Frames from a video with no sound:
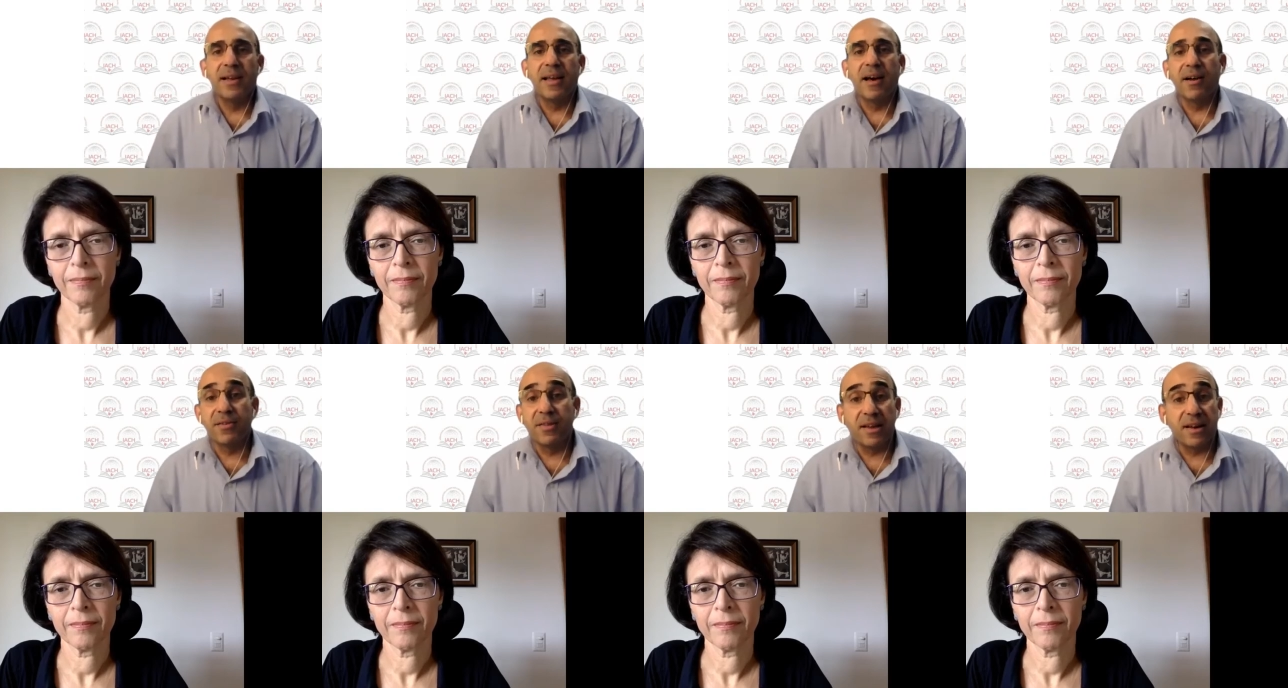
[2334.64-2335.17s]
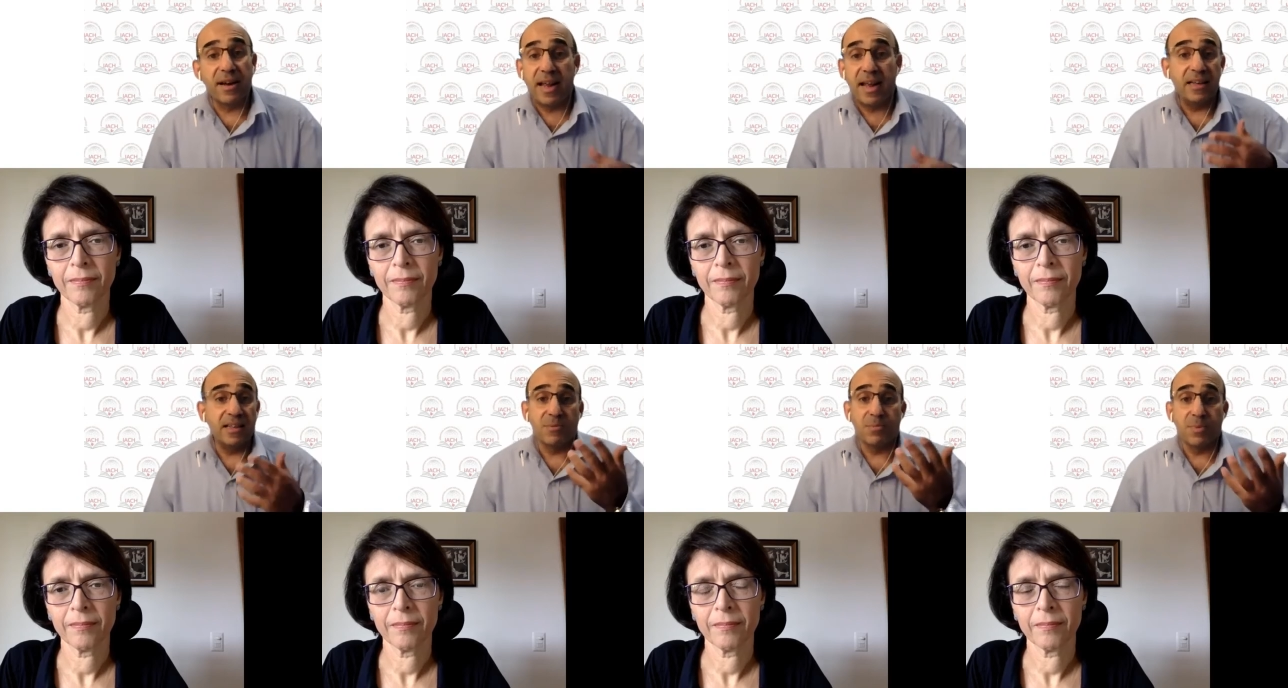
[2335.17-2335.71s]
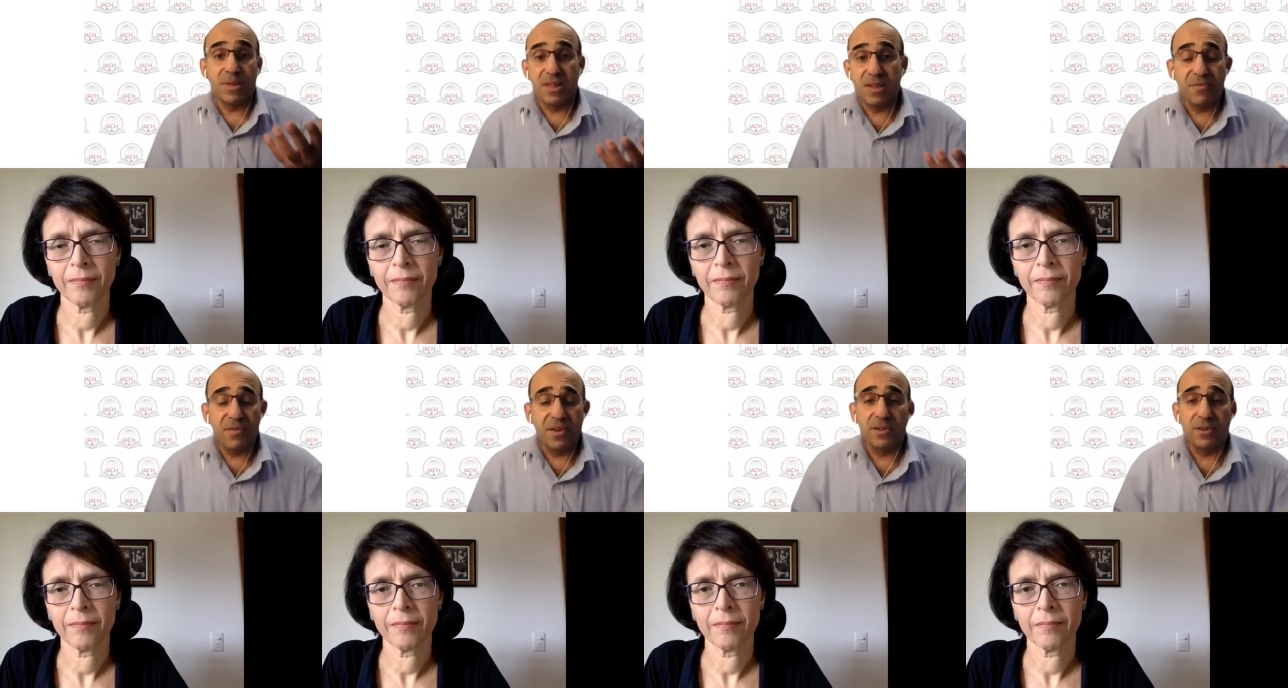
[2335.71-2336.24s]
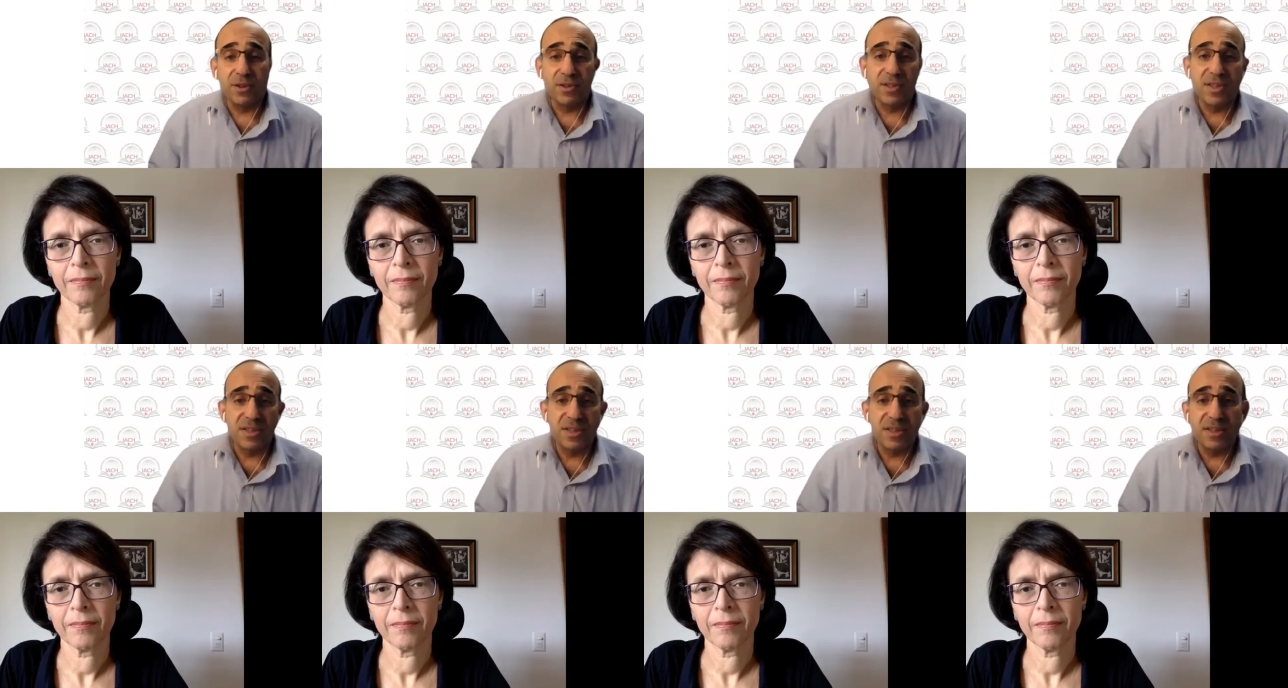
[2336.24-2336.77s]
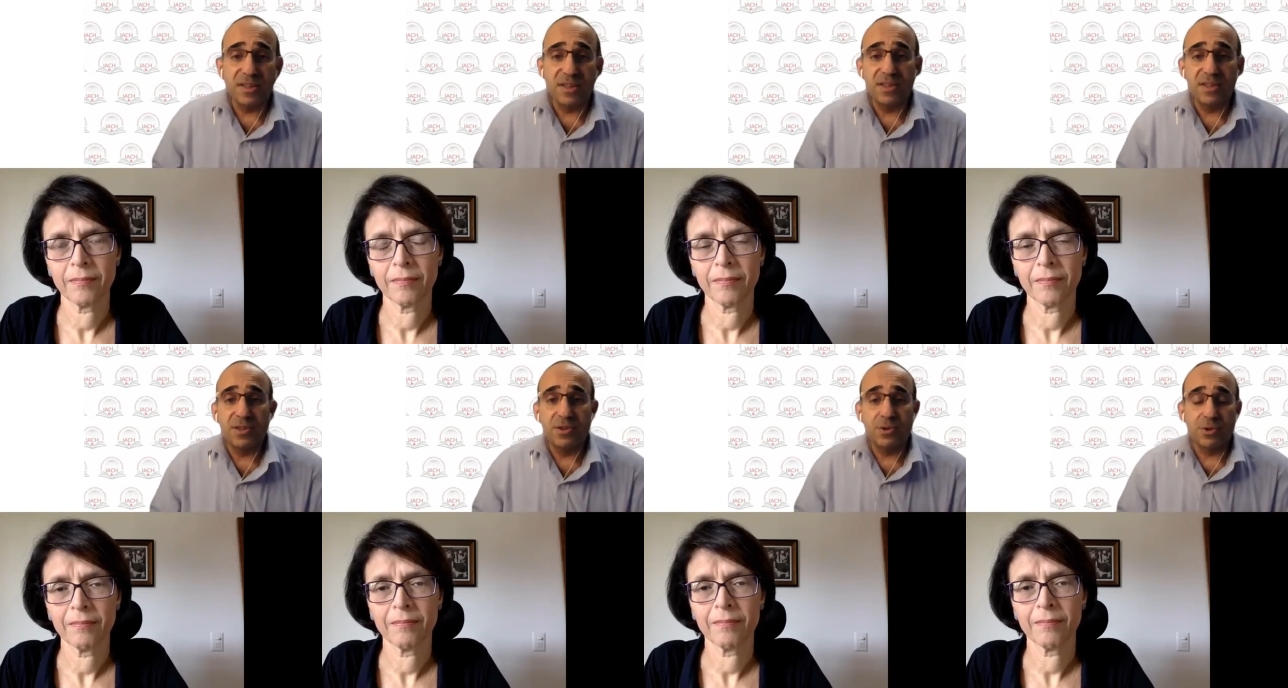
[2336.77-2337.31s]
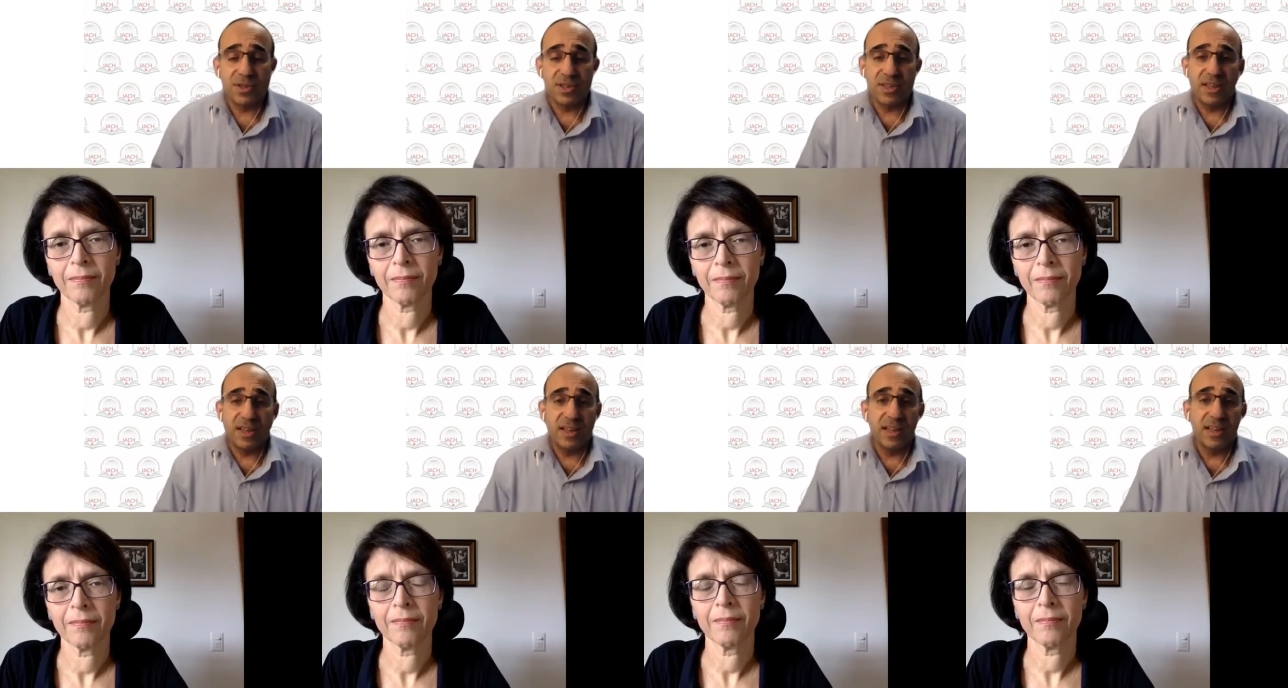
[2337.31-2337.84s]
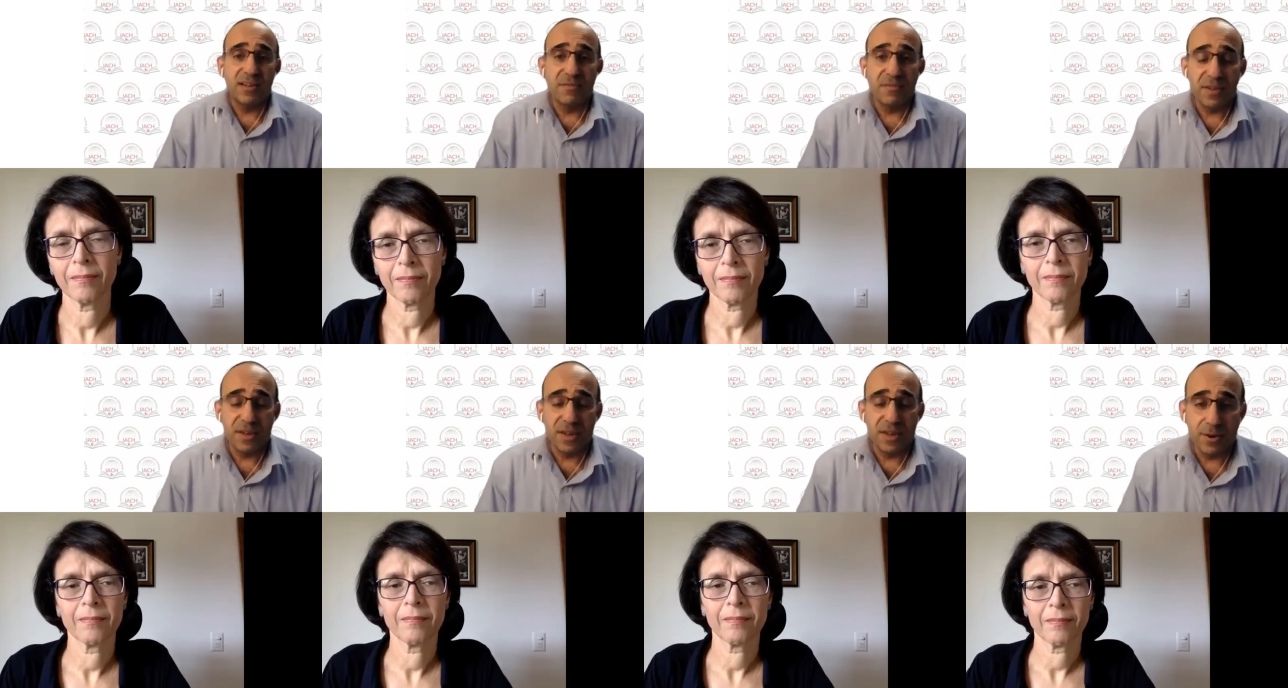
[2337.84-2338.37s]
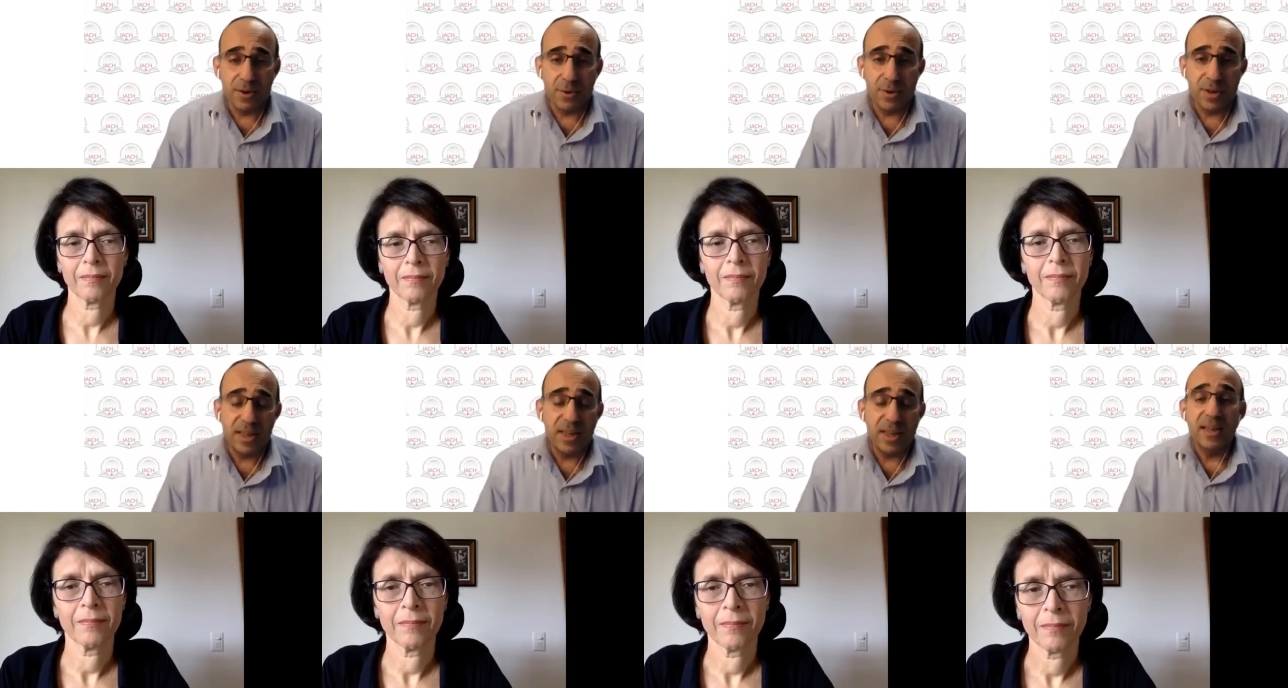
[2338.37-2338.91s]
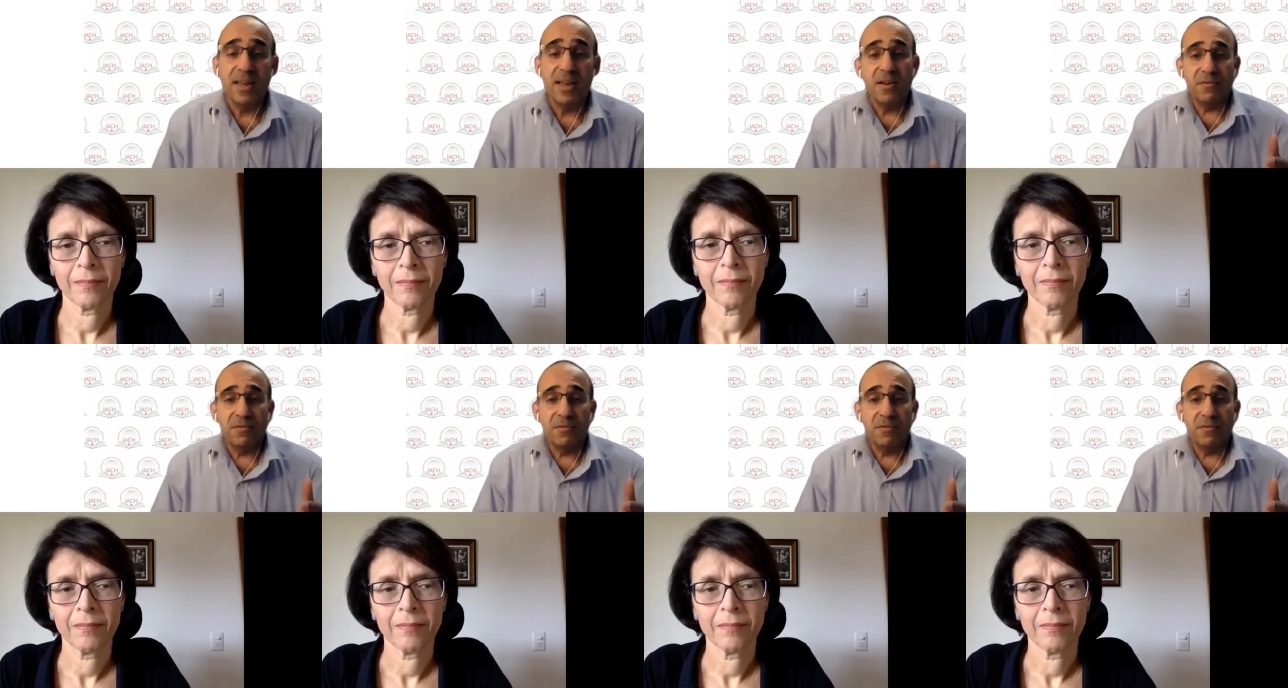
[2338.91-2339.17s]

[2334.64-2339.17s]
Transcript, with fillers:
Speaker 1: are there any specific toxicities you're seeing in Fanconi,